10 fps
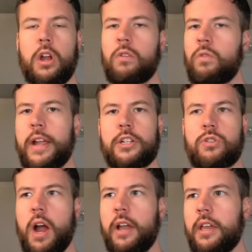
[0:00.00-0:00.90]
Great
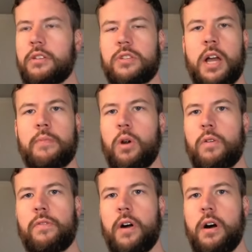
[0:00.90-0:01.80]
tracking side
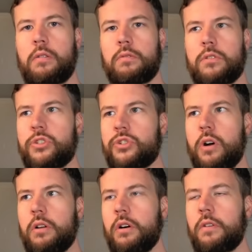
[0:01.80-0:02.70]
profile
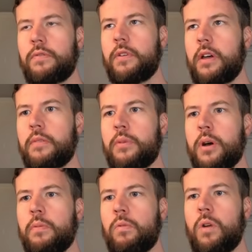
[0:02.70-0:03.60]
shot of the
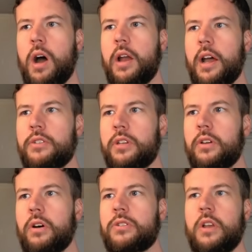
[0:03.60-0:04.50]
purple rider as he
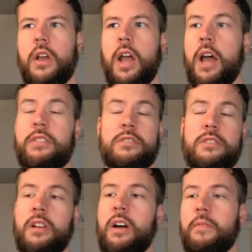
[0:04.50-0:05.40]
goes. And this
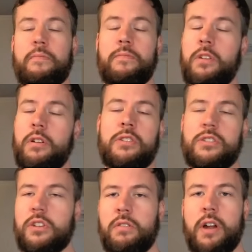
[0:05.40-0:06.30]
is another, you know, it's
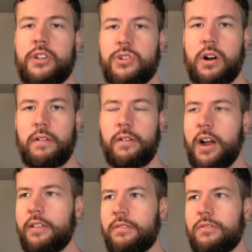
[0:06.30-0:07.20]
just a great shot,
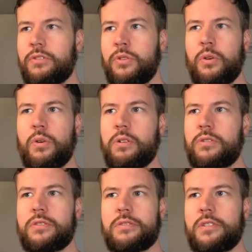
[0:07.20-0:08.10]
right? Two
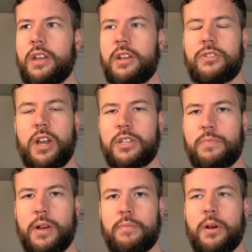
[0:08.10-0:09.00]
horses getting
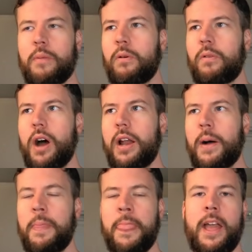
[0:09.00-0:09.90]
chased by the purple
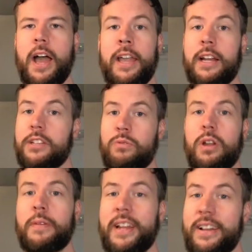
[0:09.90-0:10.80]
rider. Again, it's all
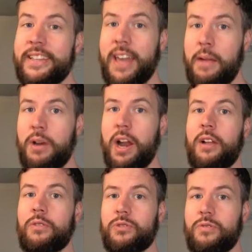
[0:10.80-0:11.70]
coming down to camera
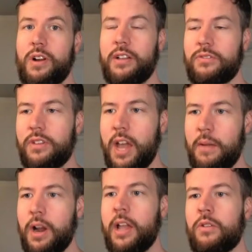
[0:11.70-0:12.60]
angles, right? So
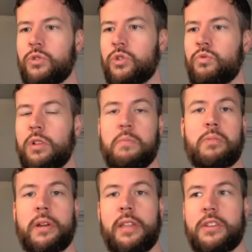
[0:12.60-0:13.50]
camera angles is really
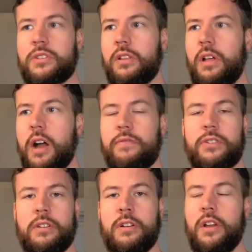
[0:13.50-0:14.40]
bringing this alive
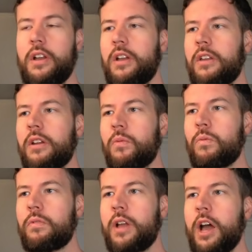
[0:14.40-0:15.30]
to, you know,
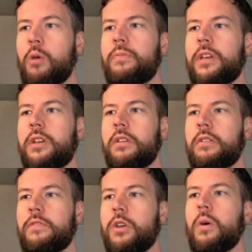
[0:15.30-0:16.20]
help the
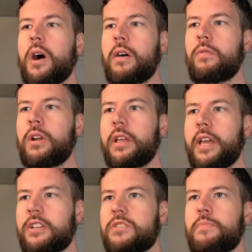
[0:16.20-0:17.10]
viewer
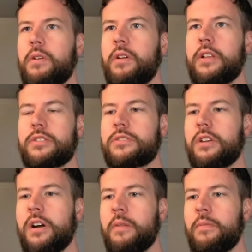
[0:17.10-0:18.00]
really experience,
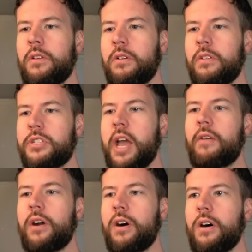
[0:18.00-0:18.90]
you know, the
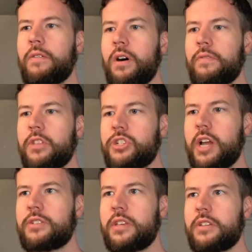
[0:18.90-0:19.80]
terror of the
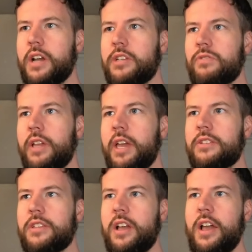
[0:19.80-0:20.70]
chase these guys are
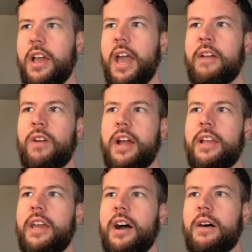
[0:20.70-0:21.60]
against. And
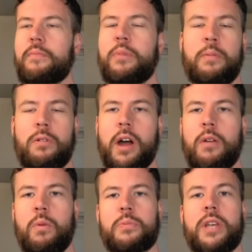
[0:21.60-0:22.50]
right here, Purple
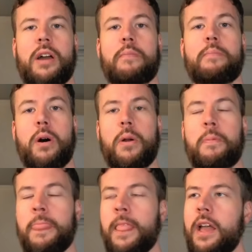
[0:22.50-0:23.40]
Rider whips out a bow.
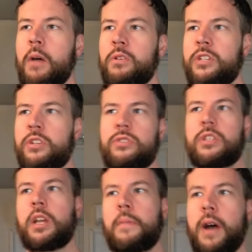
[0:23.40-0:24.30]
And what's
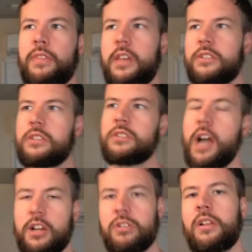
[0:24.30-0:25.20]
interesting about this is
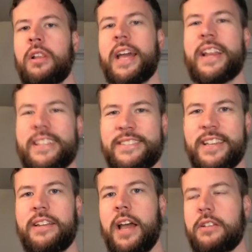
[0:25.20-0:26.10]
I actually let
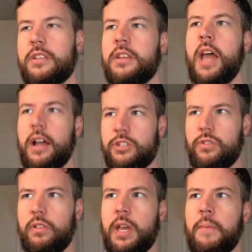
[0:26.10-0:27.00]
Seed Dance
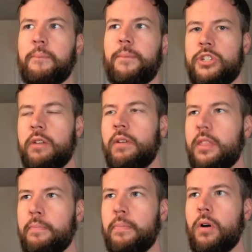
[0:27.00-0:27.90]
naturally
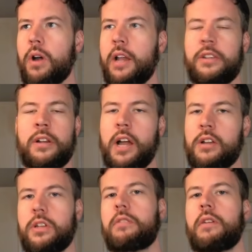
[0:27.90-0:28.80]
generate the bow. I didn't
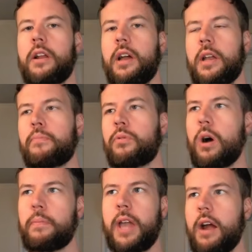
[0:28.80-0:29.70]
actually create a
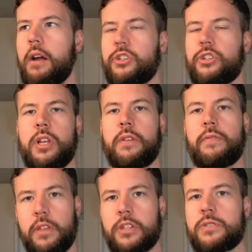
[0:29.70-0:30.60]
prop character
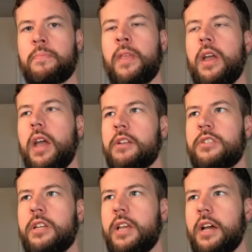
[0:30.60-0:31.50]
sheet for this. And
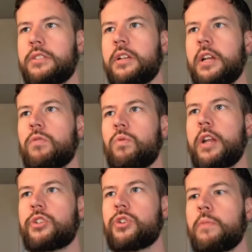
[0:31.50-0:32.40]
Seed Dance did a
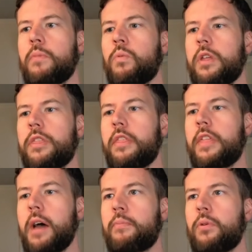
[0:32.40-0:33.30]
great job with
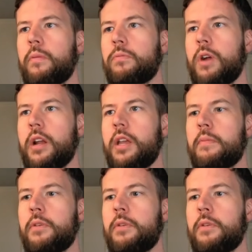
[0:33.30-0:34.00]
that prompt right here.